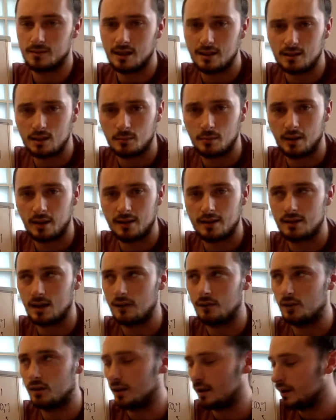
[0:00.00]
10 to the minus
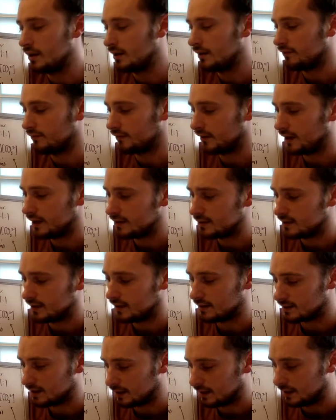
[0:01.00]
7. This
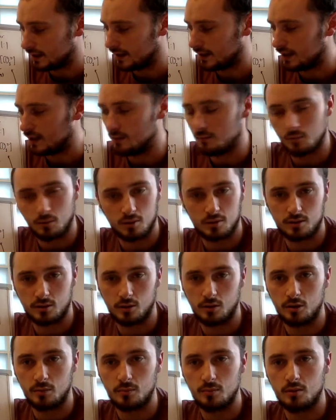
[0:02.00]
is clearly more
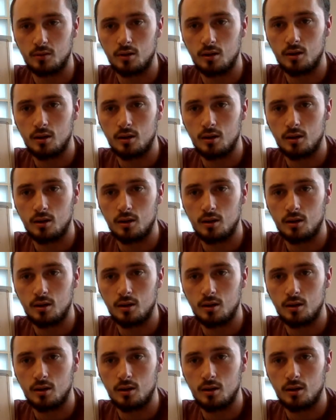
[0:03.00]
soluble.